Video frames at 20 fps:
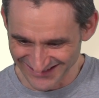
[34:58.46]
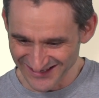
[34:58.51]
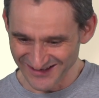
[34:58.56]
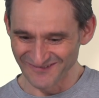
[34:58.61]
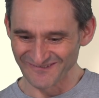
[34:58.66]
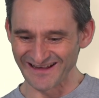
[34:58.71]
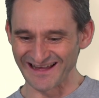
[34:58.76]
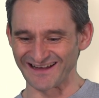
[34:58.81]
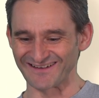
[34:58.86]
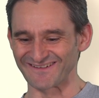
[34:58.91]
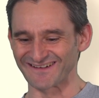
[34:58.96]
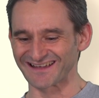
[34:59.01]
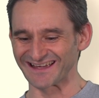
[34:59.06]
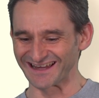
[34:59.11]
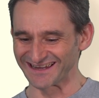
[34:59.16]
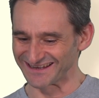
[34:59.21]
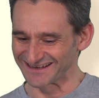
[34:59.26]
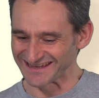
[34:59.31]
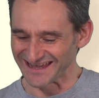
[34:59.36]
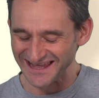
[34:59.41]
Oh wow.
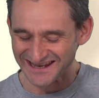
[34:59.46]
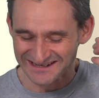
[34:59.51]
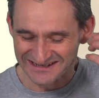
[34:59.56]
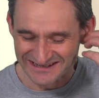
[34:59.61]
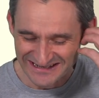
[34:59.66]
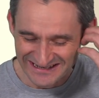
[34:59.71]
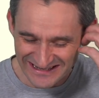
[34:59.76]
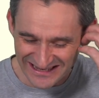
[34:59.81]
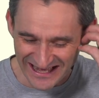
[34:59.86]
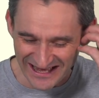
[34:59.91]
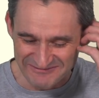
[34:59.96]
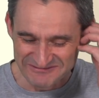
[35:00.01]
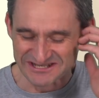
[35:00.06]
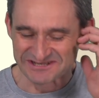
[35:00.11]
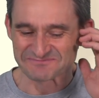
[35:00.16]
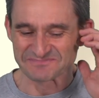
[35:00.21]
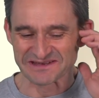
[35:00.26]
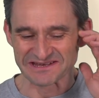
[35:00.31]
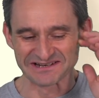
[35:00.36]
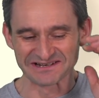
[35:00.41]
Okay. Again, I'm
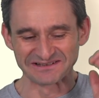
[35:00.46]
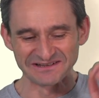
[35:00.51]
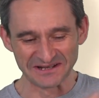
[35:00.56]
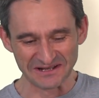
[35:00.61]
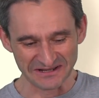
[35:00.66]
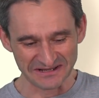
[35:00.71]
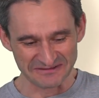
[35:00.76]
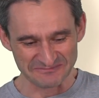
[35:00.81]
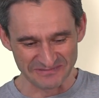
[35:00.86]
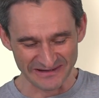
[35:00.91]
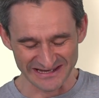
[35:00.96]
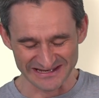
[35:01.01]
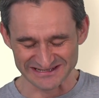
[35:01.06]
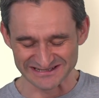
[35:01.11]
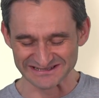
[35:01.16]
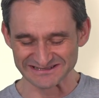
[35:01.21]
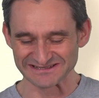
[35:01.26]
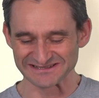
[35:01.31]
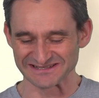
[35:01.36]
just being a little impatient.